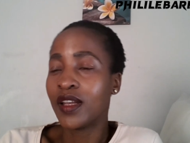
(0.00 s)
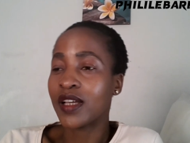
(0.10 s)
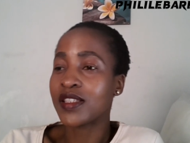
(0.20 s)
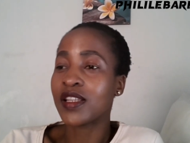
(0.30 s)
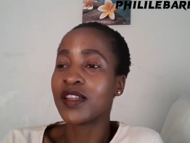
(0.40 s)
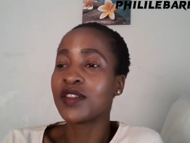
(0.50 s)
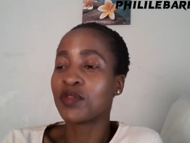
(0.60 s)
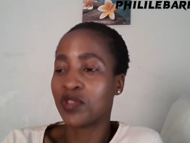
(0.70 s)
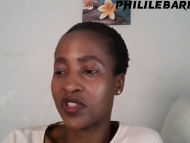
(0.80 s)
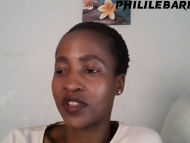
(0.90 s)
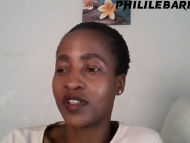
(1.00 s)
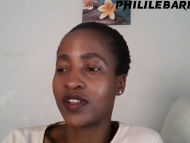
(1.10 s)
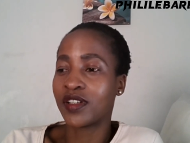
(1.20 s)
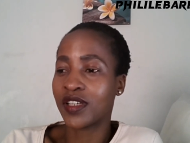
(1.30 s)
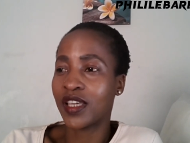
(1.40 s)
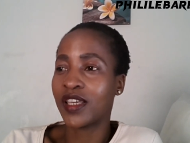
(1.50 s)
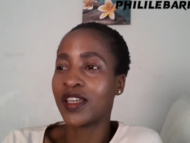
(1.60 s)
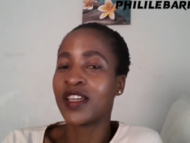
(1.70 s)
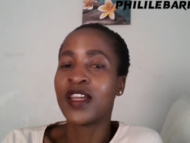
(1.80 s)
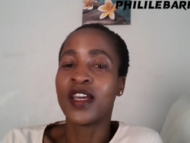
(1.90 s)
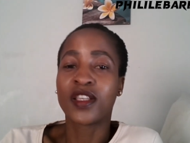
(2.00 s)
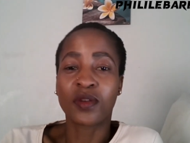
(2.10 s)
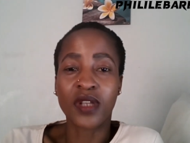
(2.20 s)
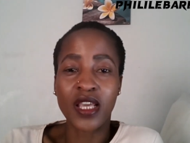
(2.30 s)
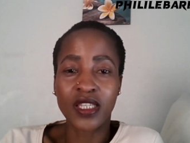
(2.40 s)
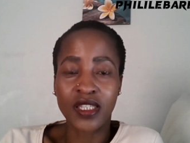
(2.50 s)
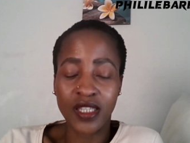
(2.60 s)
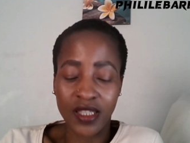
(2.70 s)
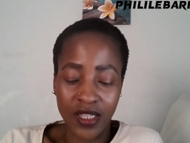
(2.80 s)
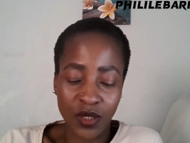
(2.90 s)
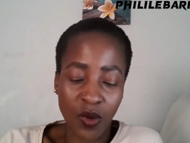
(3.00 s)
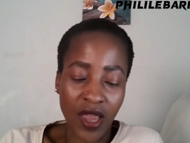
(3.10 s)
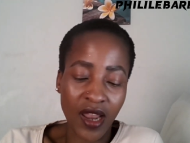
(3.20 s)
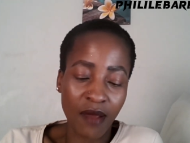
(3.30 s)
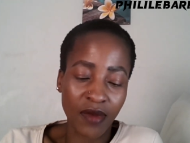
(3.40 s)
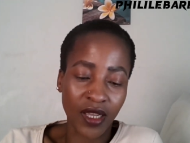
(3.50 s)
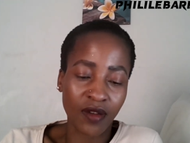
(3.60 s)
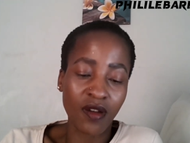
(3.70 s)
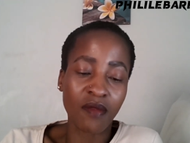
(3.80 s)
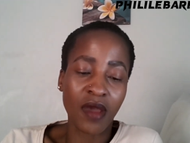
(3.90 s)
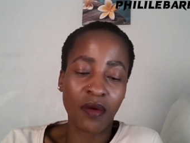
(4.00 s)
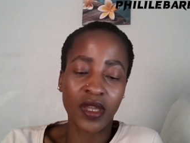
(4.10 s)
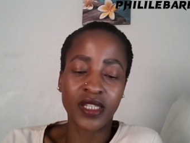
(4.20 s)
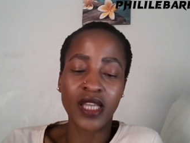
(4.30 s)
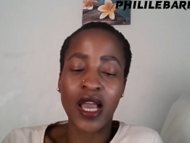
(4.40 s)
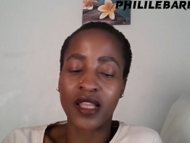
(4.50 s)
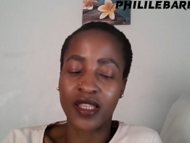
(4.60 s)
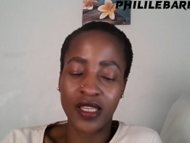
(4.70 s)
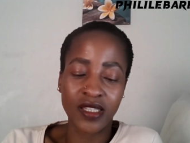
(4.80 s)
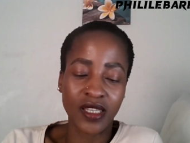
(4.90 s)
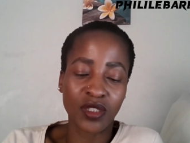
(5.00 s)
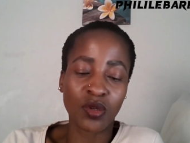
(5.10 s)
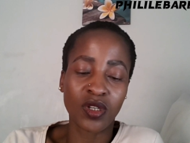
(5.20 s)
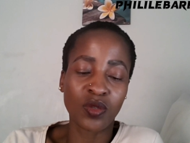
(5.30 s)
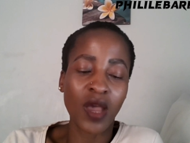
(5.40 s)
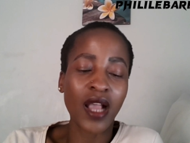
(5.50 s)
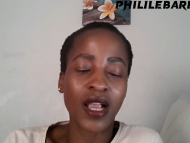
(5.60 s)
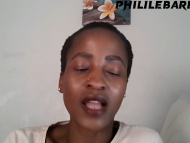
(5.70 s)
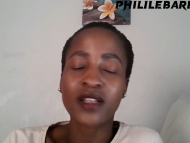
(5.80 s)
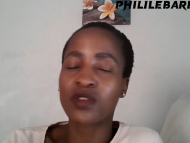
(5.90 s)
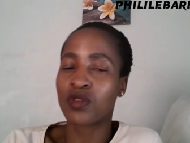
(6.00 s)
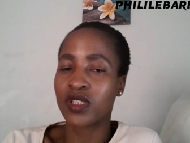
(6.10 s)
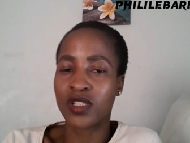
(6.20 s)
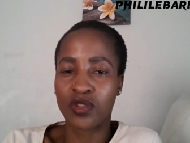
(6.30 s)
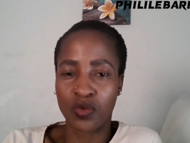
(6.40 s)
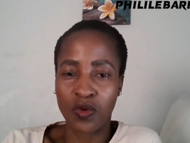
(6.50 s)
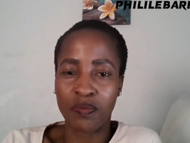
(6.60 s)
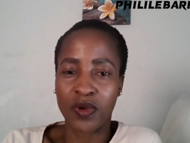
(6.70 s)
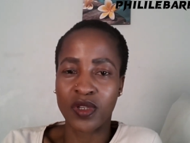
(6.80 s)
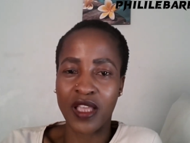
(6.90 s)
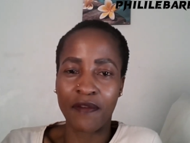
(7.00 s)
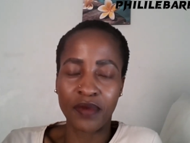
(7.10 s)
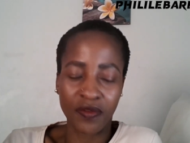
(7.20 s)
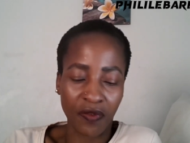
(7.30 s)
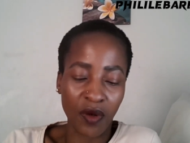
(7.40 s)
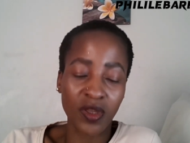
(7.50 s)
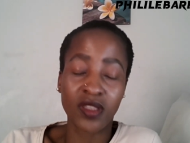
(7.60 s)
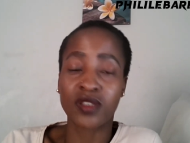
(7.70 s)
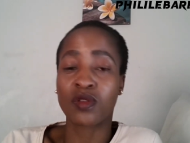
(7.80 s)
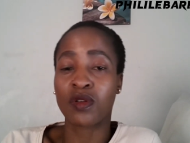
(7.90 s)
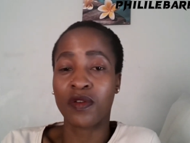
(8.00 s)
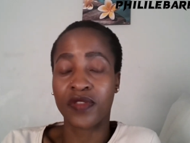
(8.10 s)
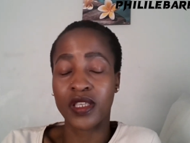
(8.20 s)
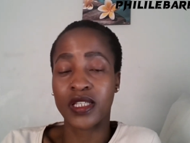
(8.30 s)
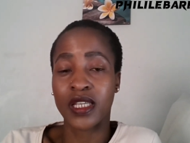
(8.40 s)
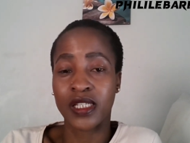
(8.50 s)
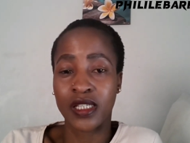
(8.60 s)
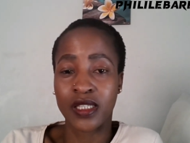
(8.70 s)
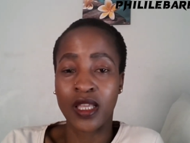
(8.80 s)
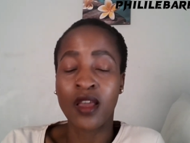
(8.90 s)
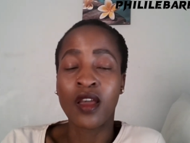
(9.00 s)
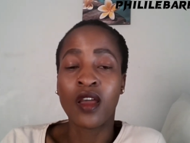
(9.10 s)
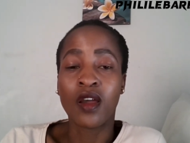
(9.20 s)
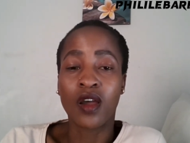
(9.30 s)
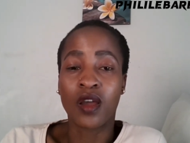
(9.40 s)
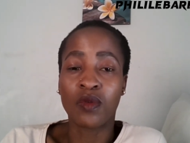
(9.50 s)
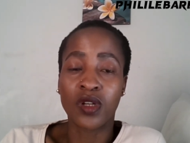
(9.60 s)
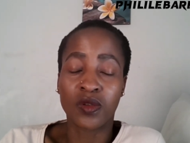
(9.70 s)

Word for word: I said I need to chill, okay? so when i see this one i'm like oh my word uh, there is a story so i can't not do because i've been following the story of these ladies uh,